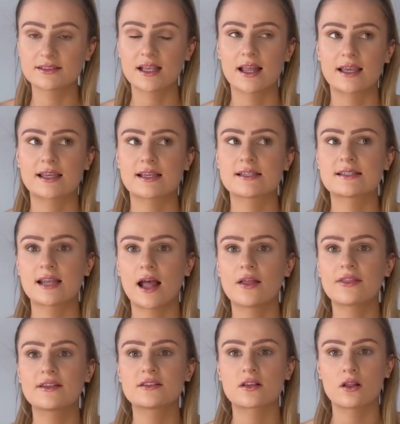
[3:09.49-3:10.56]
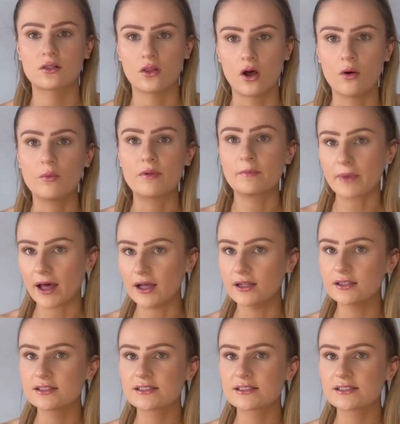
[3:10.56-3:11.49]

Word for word: Like I style things a lot with belts.